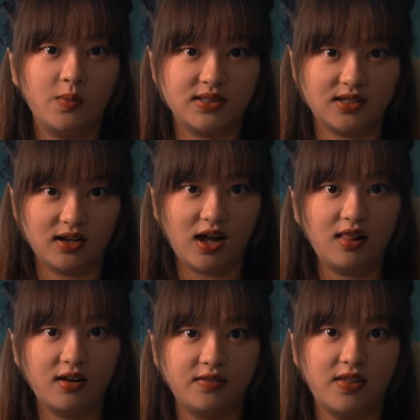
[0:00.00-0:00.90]
with the
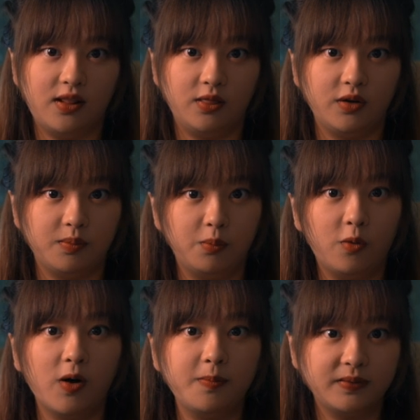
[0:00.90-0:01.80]
color that look
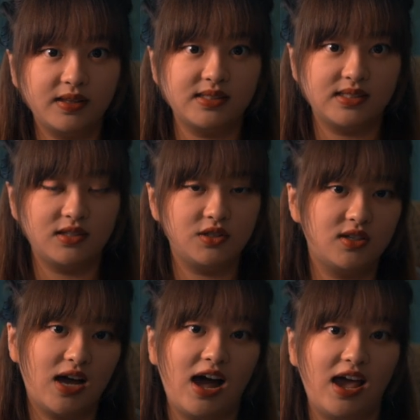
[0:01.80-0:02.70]
more pleasing to
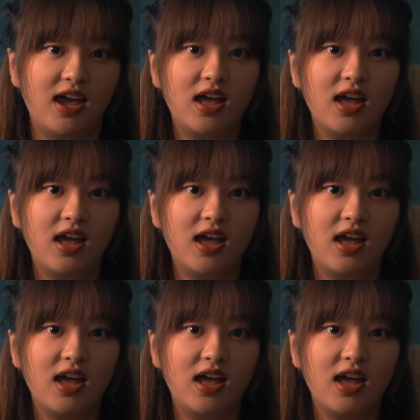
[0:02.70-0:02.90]
the eye.